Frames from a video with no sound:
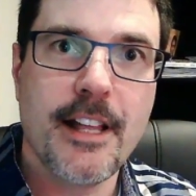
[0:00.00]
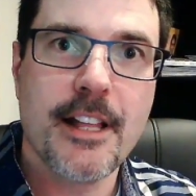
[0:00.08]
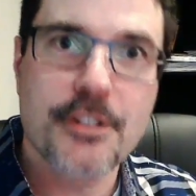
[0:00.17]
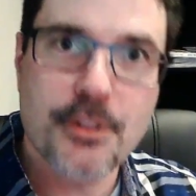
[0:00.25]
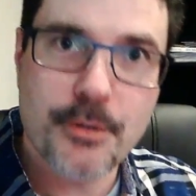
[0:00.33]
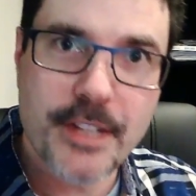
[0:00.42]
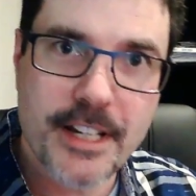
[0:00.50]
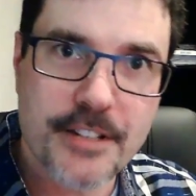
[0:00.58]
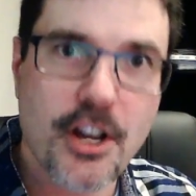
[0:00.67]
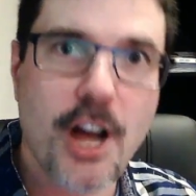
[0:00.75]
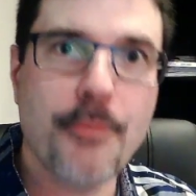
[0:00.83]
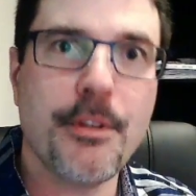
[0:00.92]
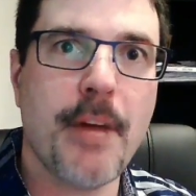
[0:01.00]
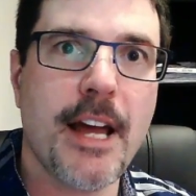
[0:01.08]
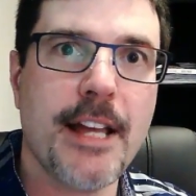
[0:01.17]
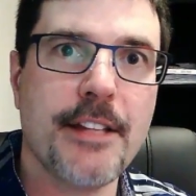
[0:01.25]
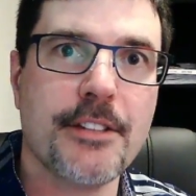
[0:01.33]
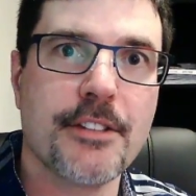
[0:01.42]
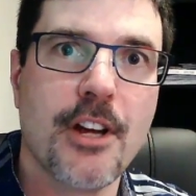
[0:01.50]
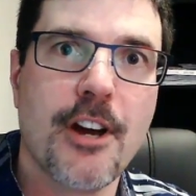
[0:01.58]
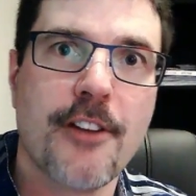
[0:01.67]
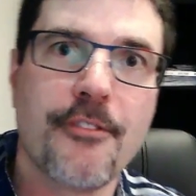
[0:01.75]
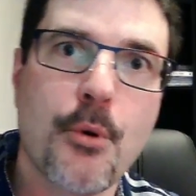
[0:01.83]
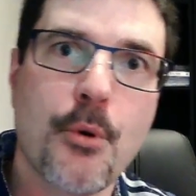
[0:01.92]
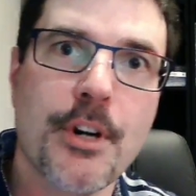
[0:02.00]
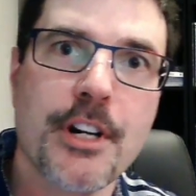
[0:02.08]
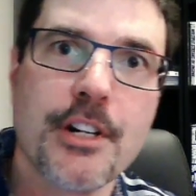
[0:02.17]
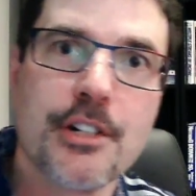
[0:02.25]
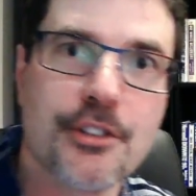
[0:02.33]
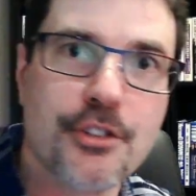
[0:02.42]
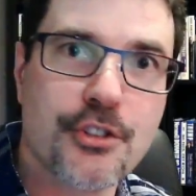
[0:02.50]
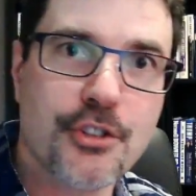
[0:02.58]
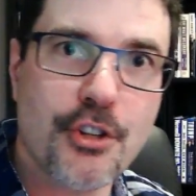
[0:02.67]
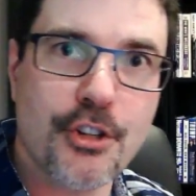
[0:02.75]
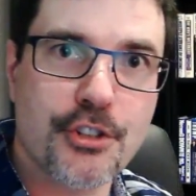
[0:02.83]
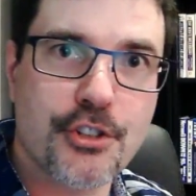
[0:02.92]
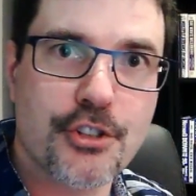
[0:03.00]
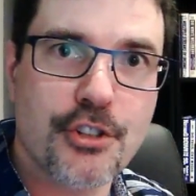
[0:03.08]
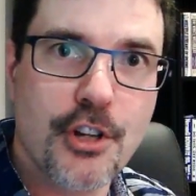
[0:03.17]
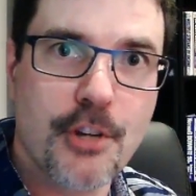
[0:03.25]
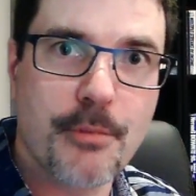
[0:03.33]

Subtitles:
so that it's optimized for search.